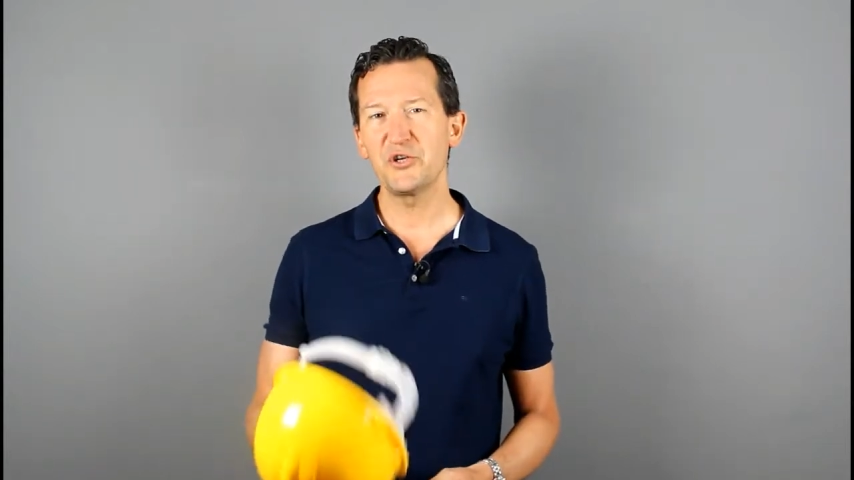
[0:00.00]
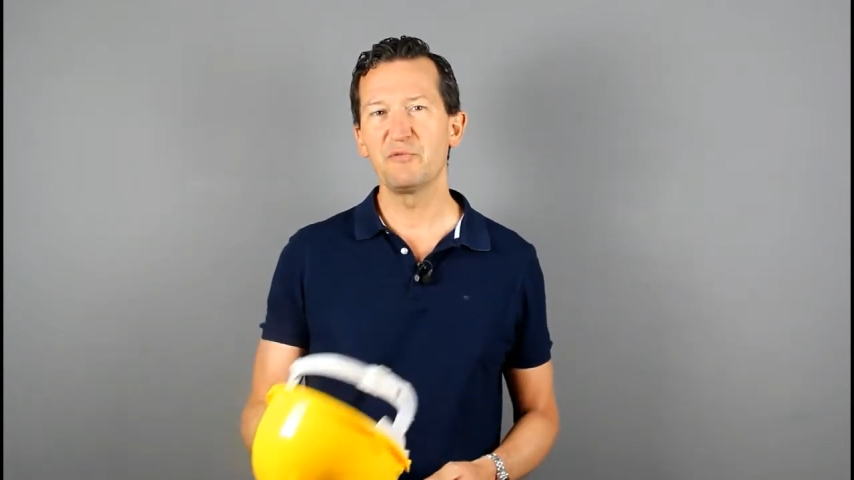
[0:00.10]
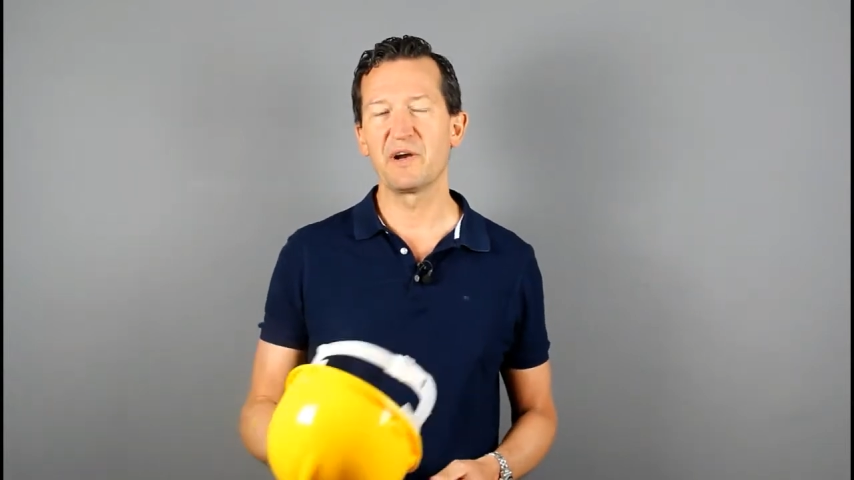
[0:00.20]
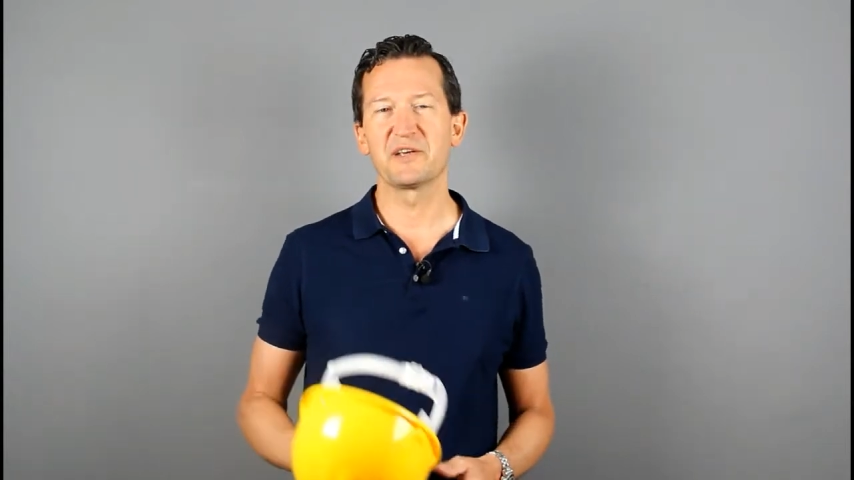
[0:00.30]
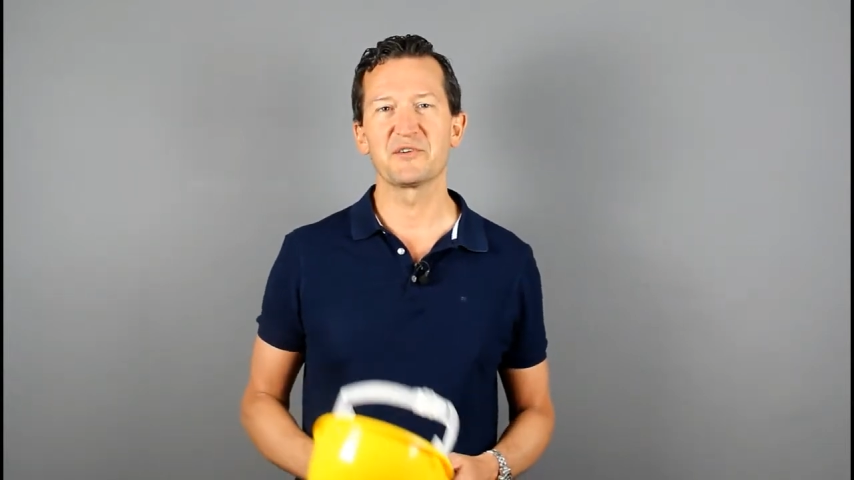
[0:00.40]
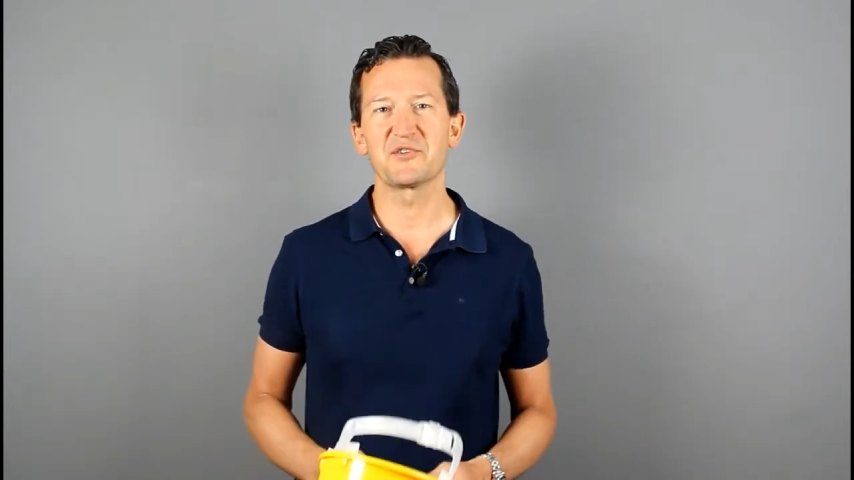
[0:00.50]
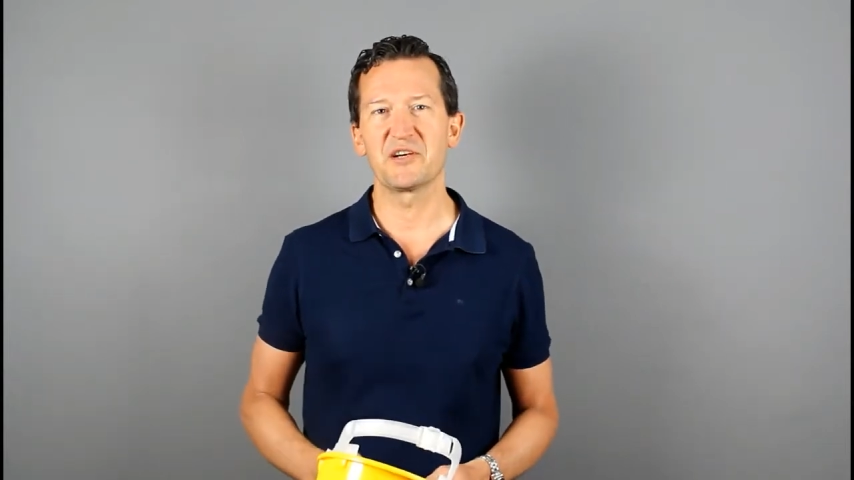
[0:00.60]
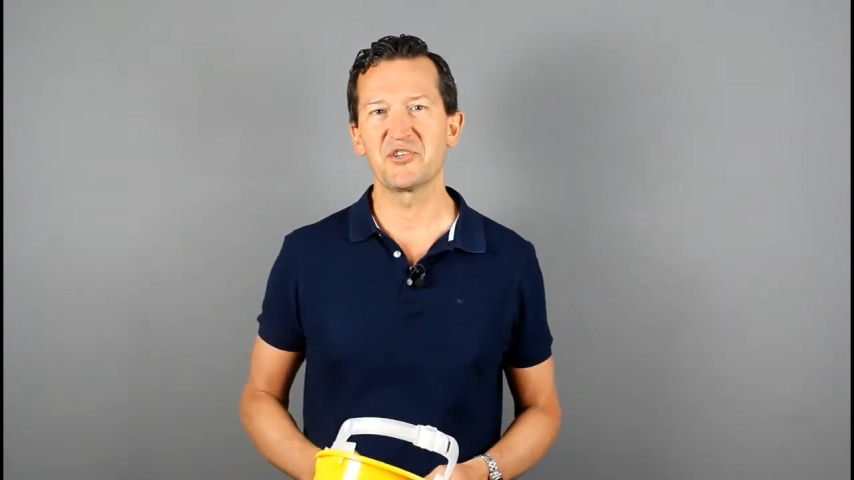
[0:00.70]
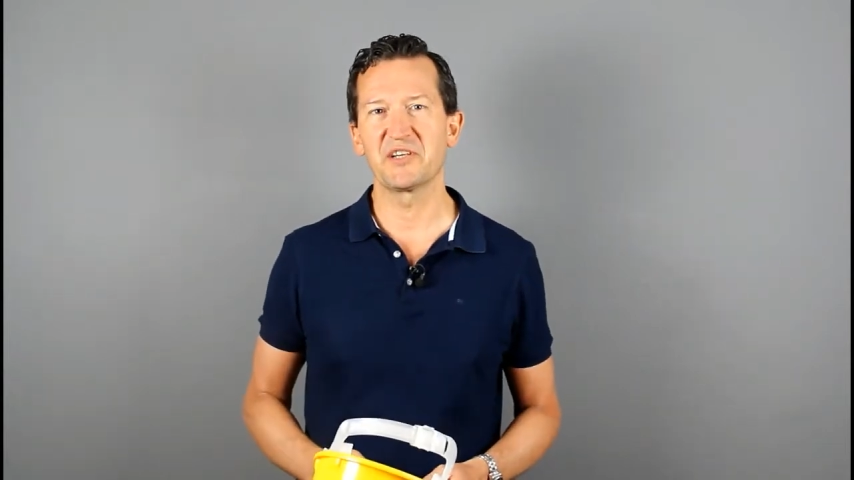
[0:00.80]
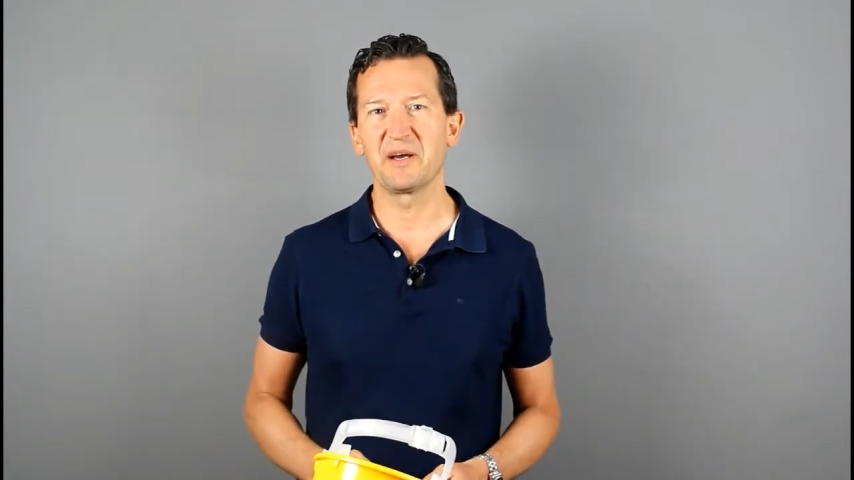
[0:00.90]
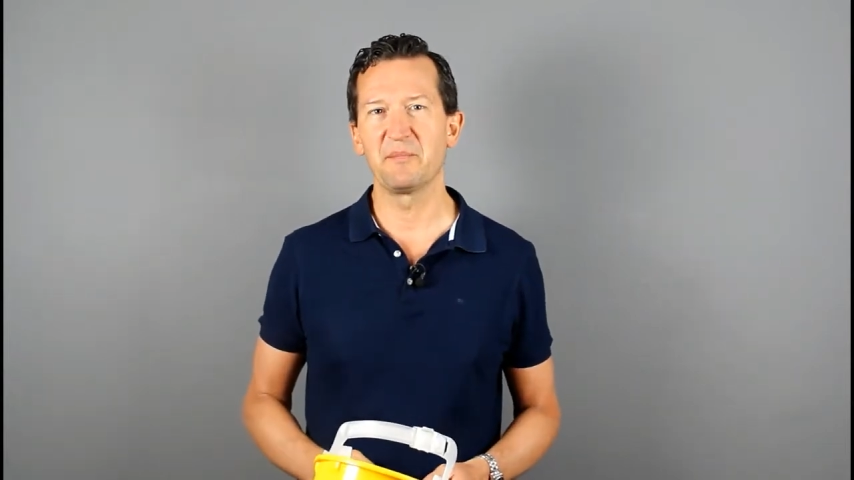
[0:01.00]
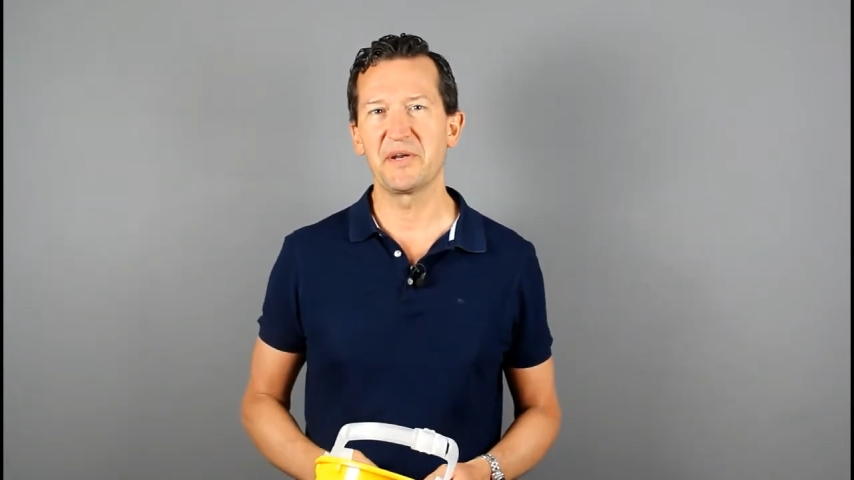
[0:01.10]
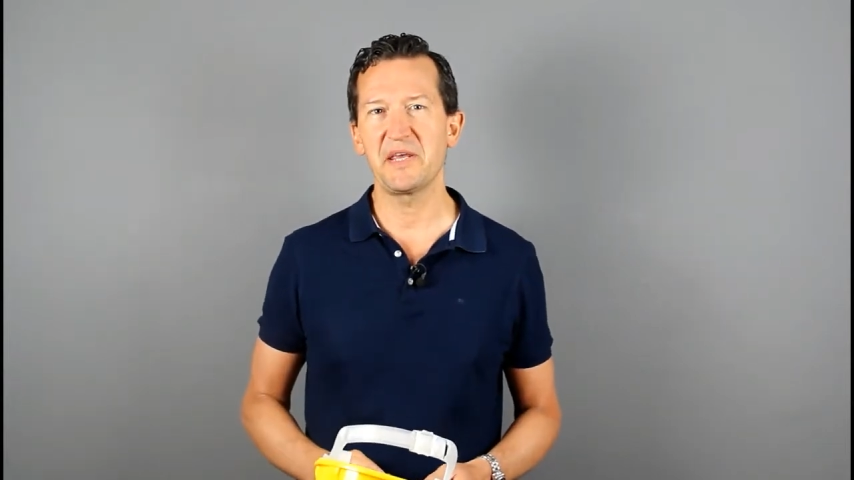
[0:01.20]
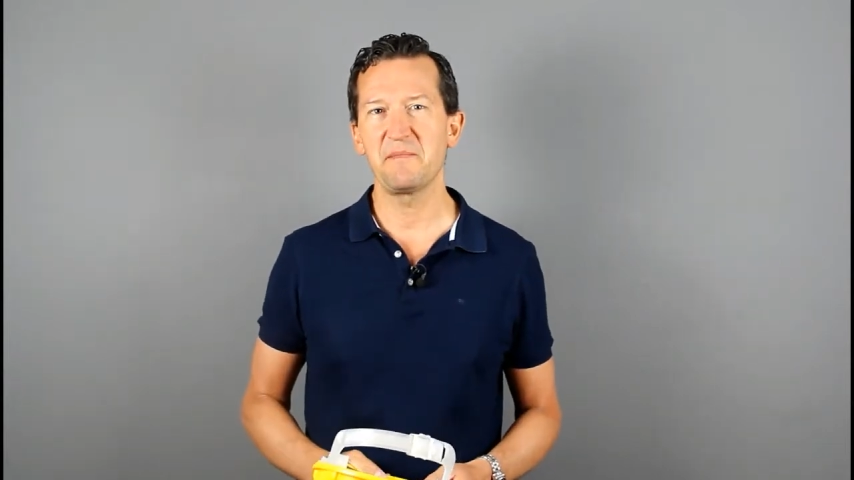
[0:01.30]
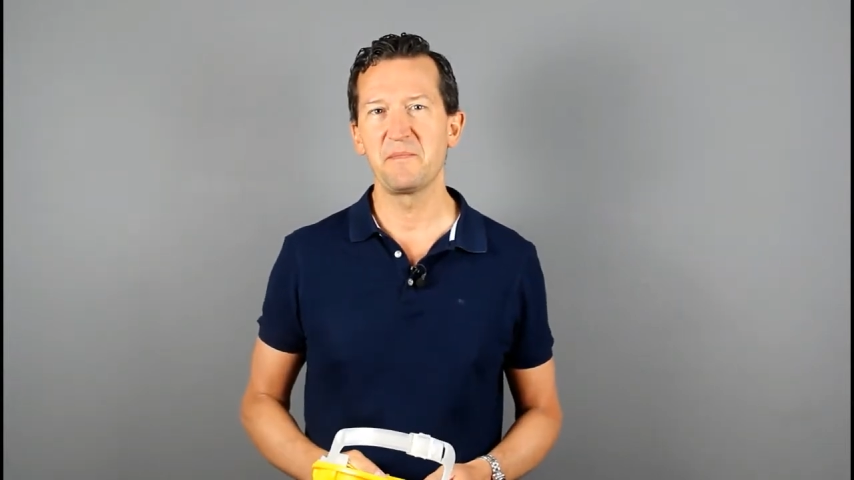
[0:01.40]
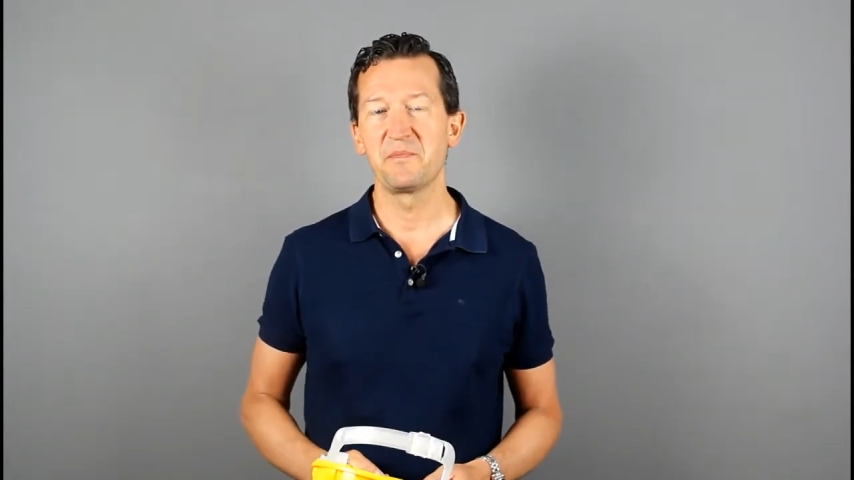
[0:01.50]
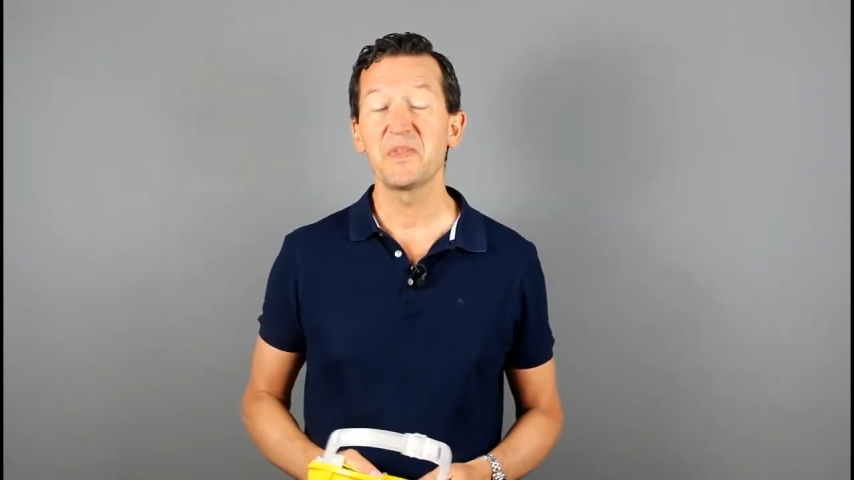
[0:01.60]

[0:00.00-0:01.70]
you run a construction company?